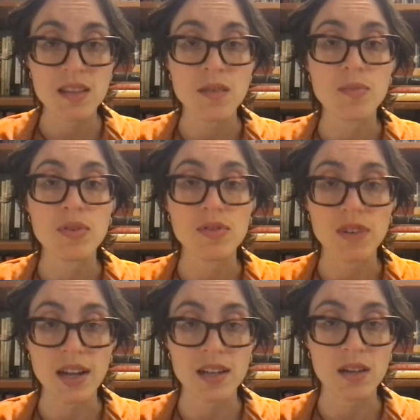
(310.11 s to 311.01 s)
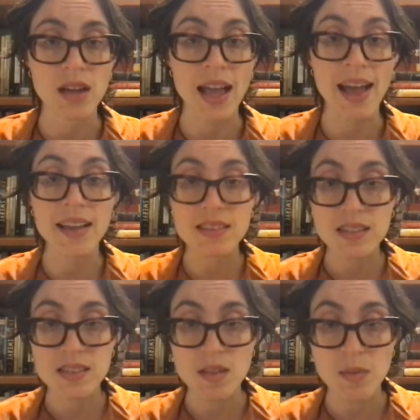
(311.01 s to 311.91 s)
the provider
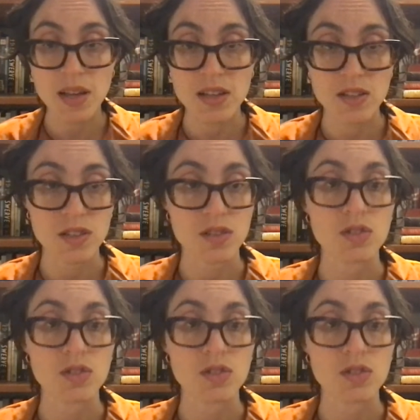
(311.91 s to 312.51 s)
asks the patient